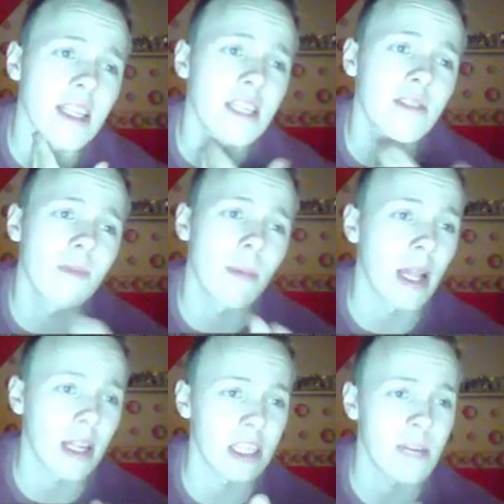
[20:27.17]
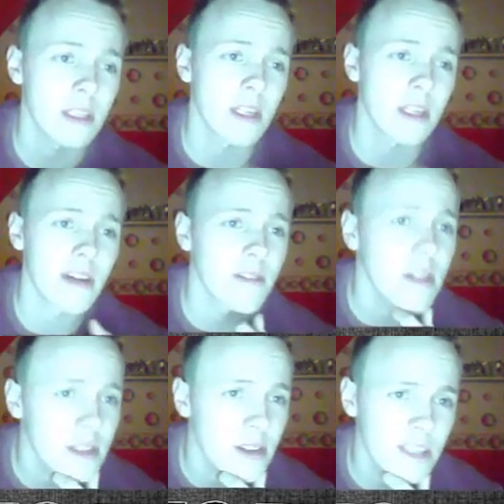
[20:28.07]
At least my Alakazam is terrified of
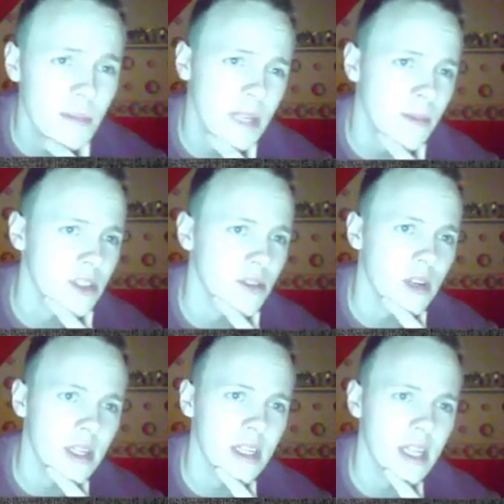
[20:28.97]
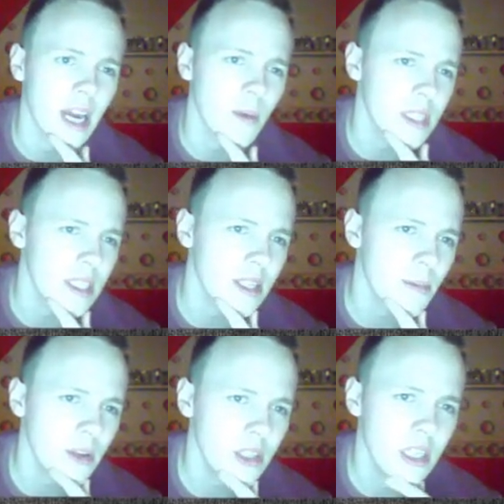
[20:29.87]
it. The rest of the team doesn't really care with it
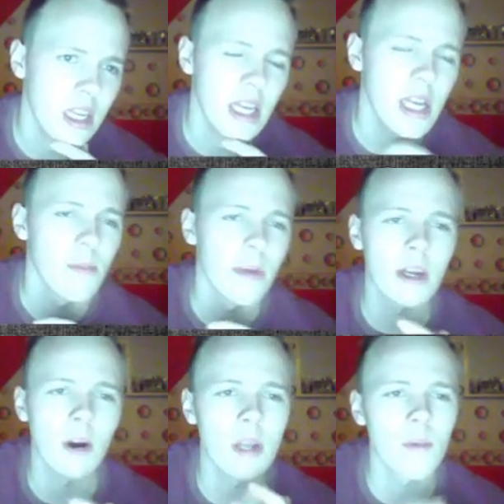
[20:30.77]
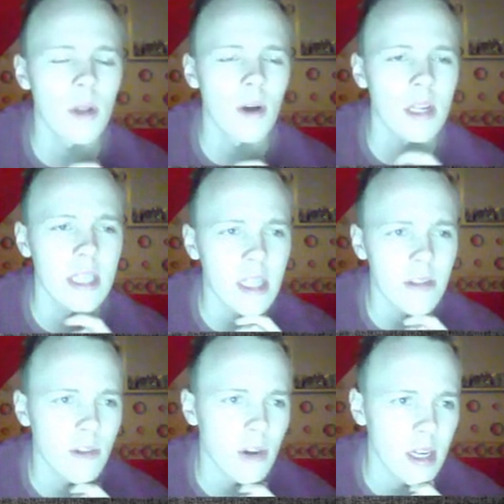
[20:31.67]
that much. But he will only need
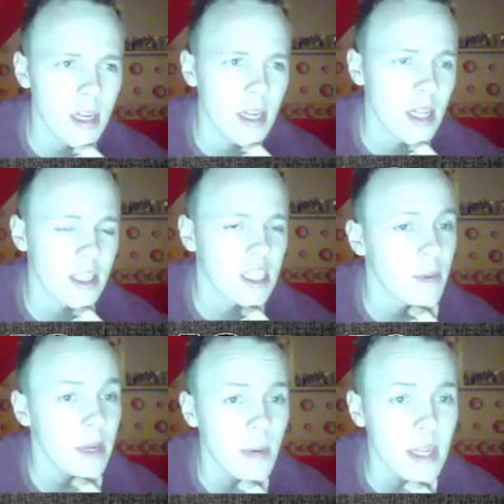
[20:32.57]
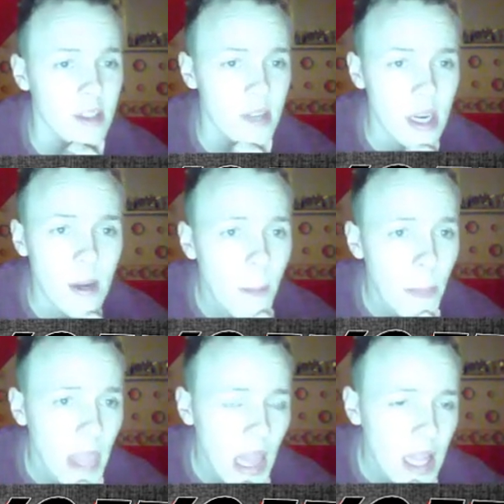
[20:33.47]
it for Alakazam anyway, so yeah.
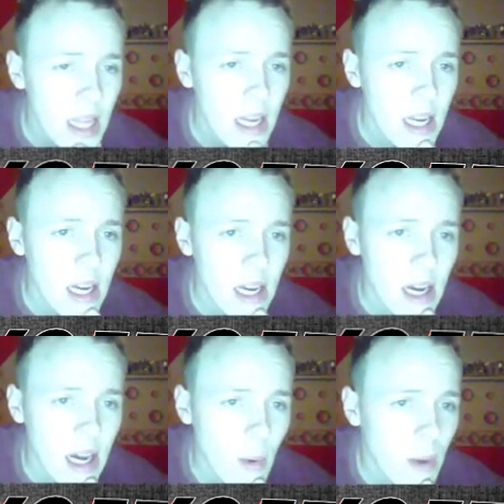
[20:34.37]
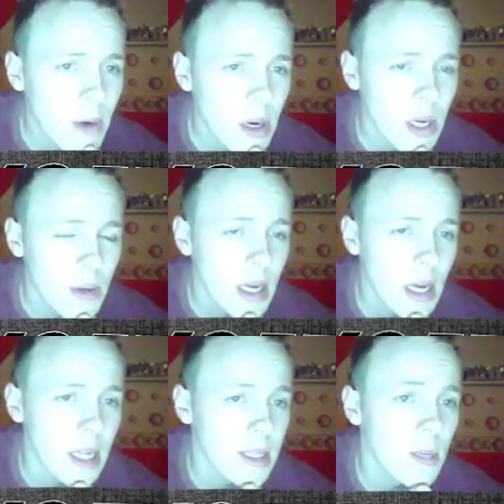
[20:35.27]
However,
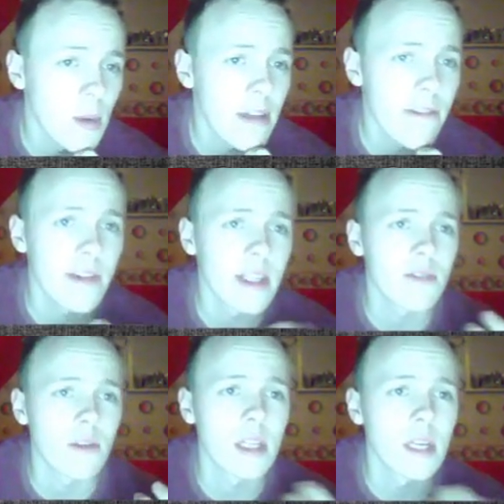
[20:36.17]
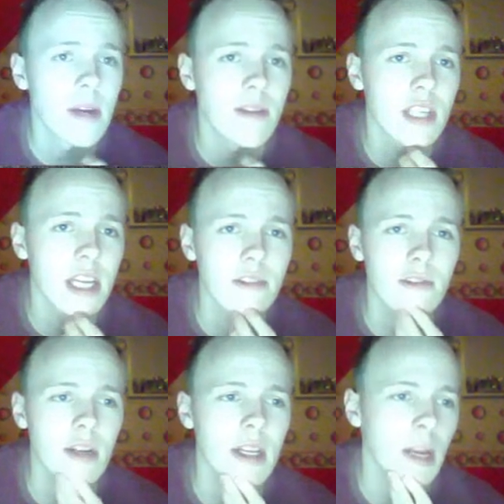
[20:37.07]
T-Wave is for T-Wave's
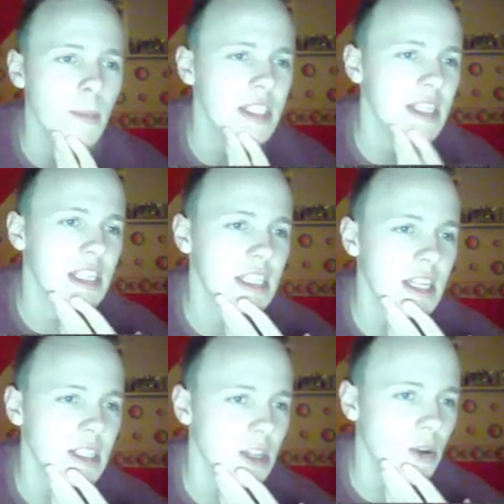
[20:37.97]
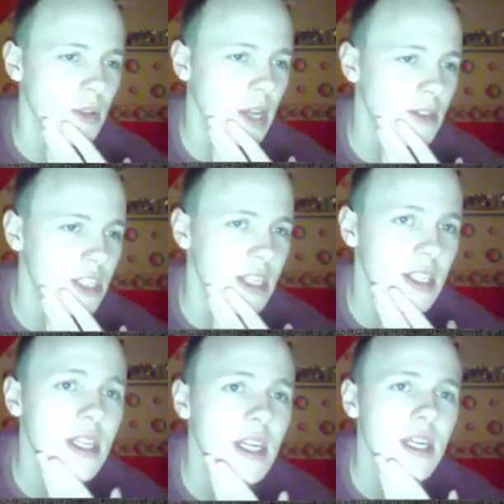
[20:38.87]
sake, for the yellow magics and slowing down
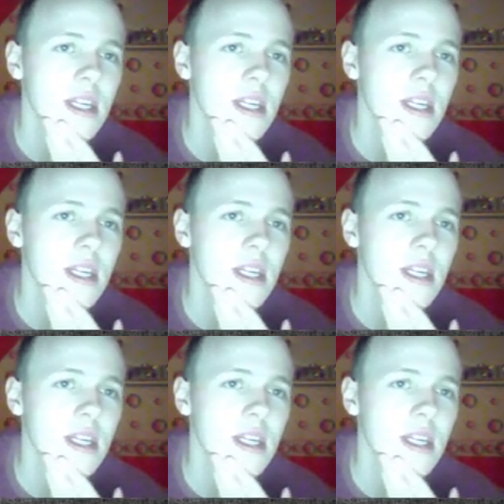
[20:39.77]
shit.